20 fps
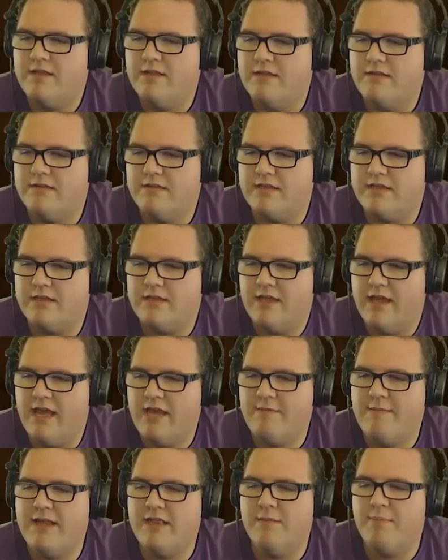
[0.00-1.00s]
Oh,
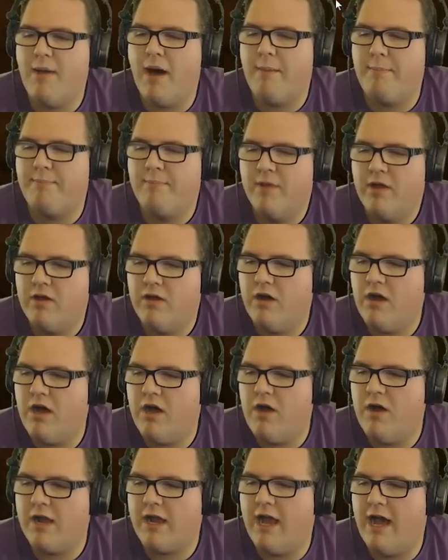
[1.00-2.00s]
hit him in oh, the boat. Oh,
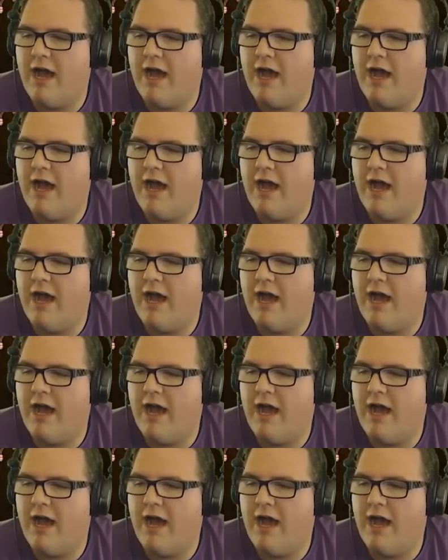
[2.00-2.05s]
oh, oh